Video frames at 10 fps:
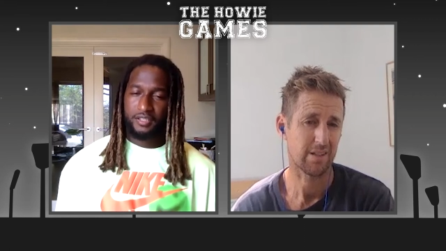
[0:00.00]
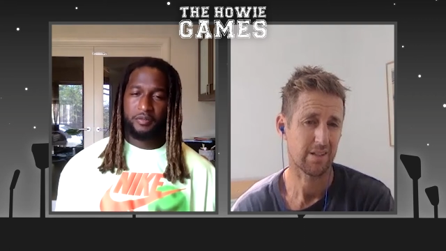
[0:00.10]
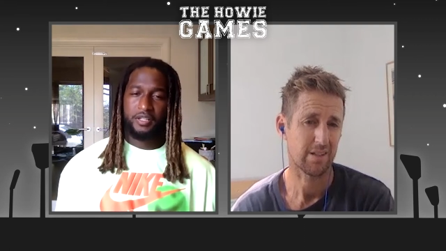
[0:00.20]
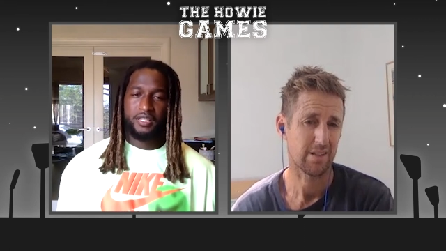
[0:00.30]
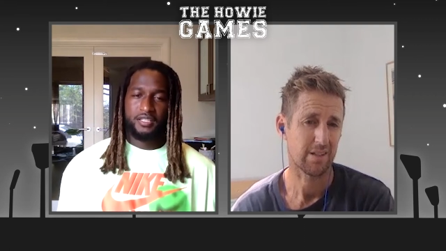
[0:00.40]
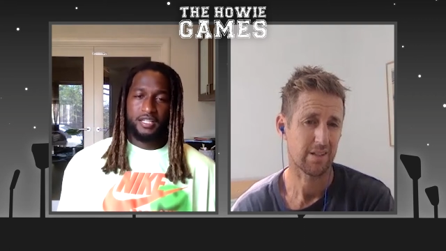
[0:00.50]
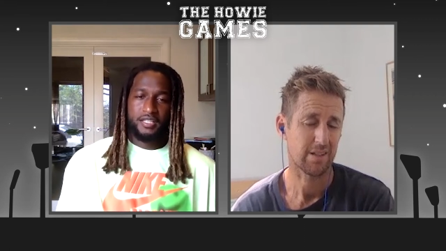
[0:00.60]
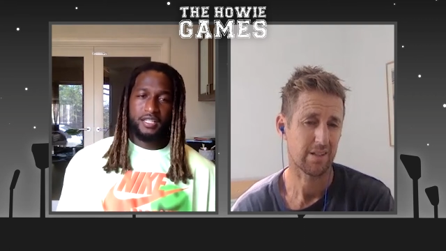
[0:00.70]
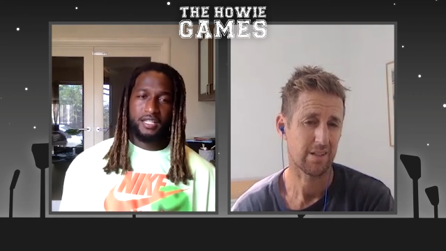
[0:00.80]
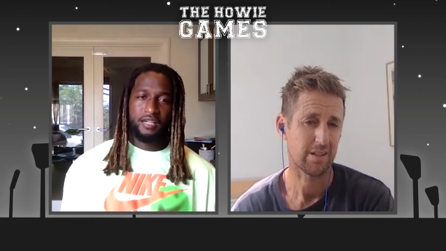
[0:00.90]
Speaker 1: the
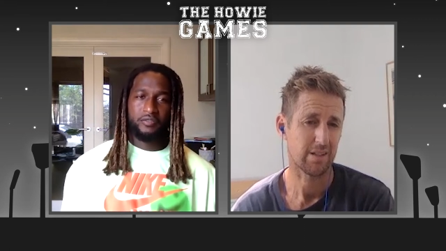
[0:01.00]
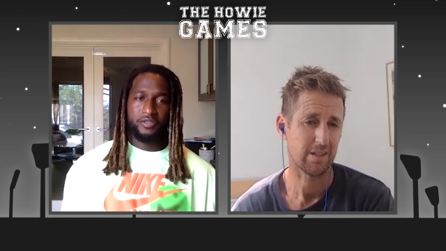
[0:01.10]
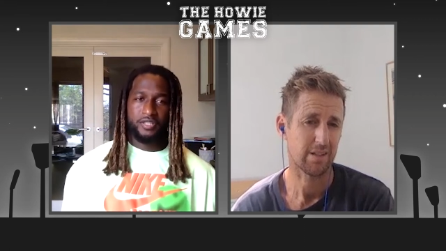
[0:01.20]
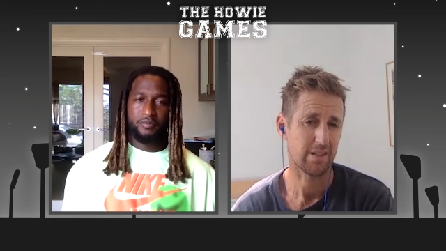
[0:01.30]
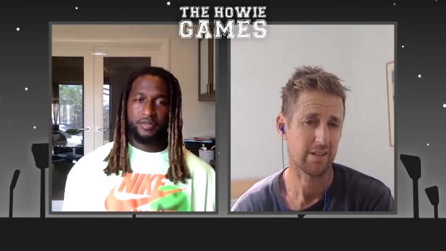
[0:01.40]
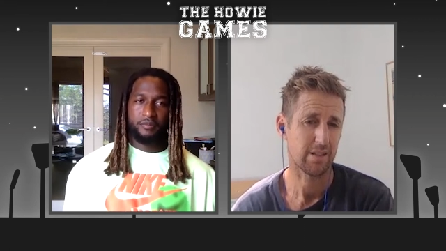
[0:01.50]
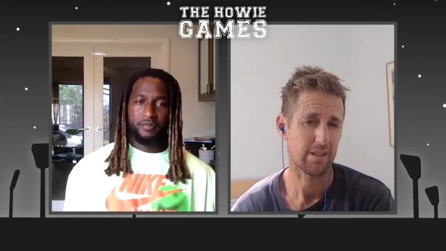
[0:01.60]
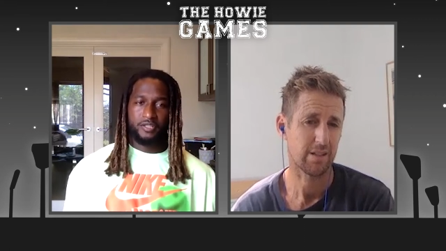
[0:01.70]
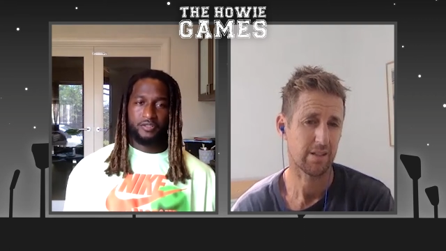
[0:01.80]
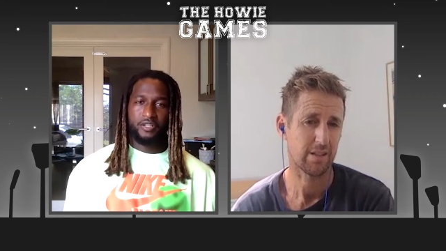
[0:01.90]
realization, like I've always had my,
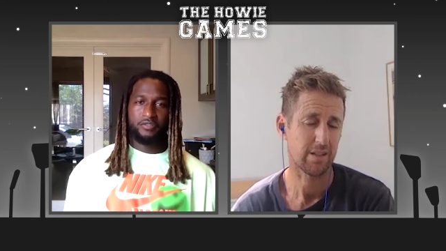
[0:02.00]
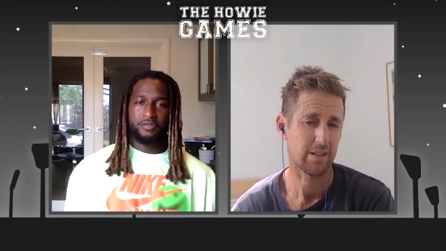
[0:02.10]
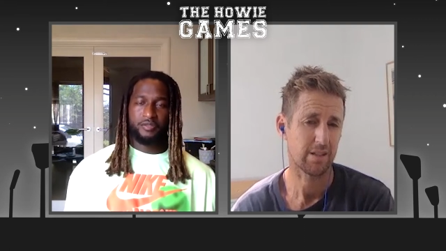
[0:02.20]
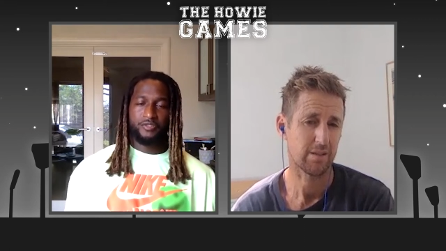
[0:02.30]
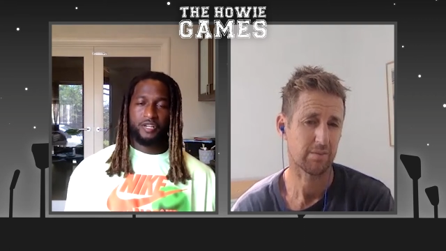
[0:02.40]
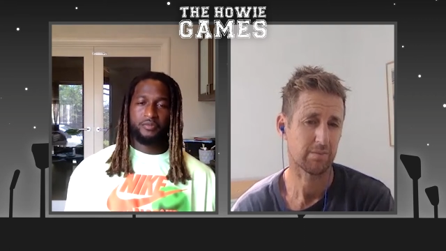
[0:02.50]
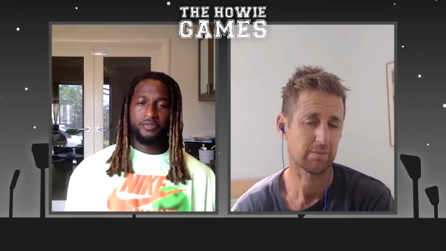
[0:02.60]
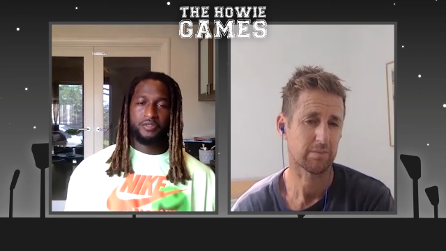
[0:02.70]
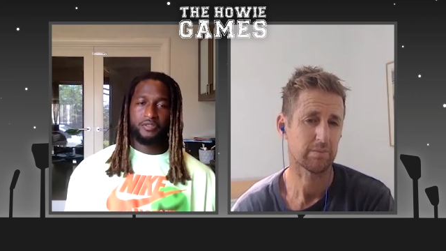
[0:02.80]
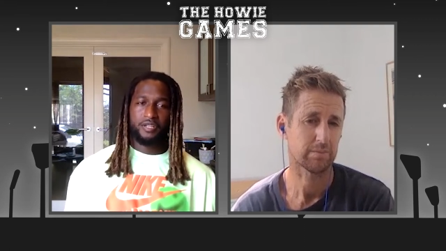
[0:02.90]
my struggles and my
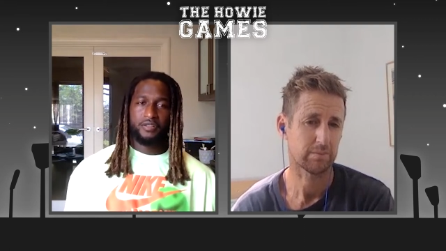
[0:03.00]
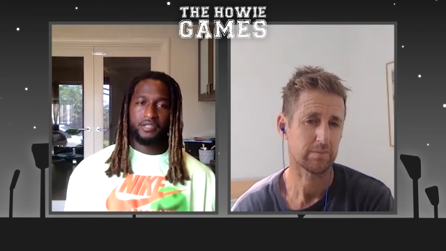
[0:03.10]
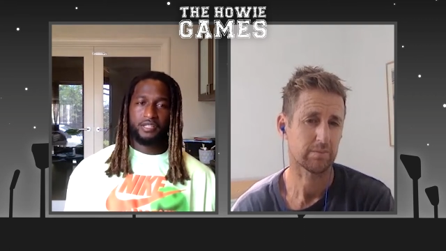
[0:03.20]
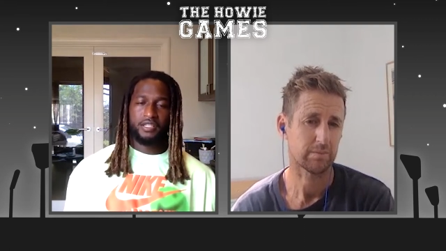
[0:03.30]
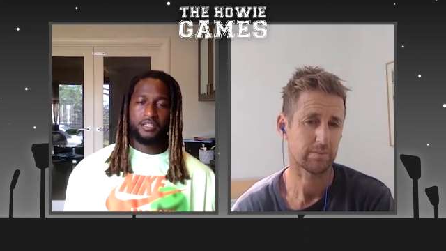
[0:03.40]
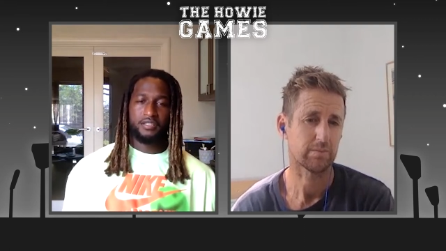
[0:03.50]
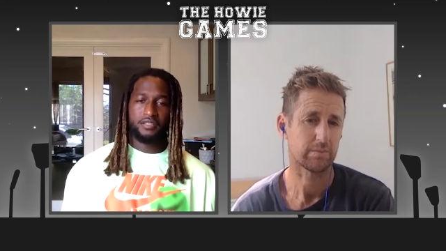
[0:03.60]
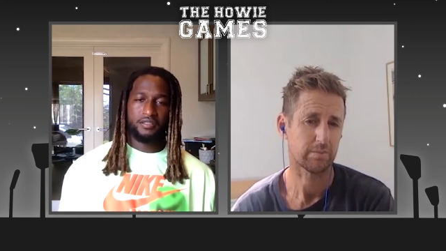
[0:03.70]
troubles over the years.